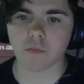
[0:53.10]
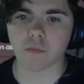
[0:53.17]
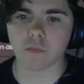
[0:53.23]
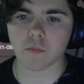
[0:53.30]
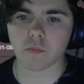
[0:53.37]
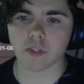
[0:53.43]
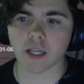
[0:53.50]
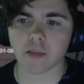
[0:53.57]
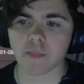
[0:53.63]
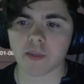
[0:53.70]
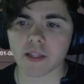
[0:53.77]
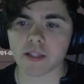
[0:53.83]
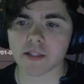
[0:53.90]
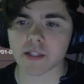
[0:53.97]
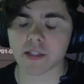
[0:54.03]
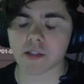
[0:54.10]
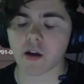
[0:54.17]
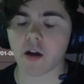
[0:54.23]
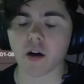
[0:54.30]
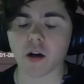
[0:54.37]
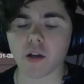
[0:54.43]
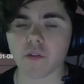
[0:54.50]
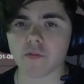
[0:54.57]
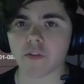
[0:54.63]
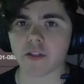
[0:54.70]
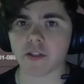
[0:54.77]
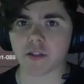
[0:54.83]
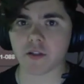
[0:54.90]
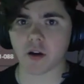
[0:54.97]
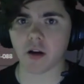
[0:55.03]
What that means is all of
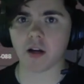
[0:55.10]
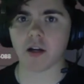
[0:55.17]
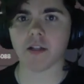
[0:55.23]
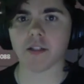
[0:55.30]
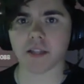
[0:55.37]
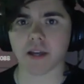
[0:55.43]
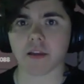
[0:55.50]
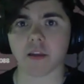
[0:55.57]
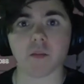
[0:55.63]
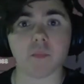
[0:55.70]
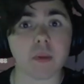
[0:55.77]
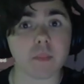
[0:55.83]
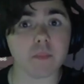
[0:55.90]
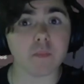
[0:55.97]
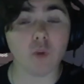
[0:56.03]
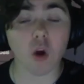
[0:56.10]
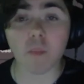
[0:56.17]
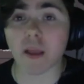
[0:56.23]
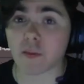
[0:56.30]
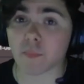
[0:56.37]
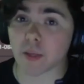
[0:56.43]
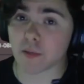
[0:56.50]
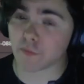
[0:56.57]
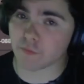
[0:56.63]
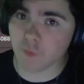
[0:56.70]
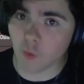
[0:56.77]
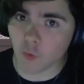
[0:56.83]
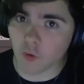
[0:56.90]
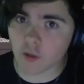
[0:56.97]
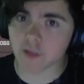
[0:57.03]
these cards that can be normally had to pay for
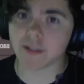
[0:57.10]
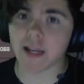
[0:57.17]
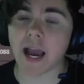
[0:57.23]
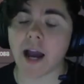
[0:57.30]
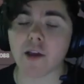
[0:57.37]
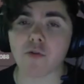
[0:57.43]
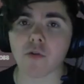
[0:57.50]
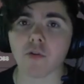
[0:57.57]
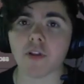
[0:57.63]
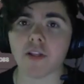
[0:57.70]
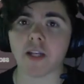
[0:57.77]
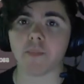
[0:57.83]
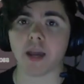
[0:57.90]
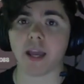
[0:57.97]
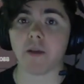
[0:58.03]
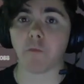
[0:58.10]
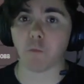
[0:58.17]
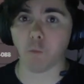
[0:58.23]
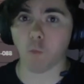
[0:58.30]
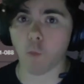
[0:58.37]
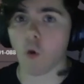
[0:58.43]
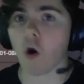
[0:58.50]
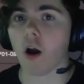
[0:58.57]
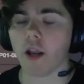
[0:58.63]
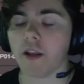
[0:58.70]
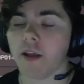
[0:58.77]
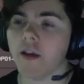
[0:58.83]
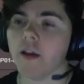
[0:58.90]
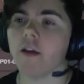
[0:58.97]
4, now you only need to pay 1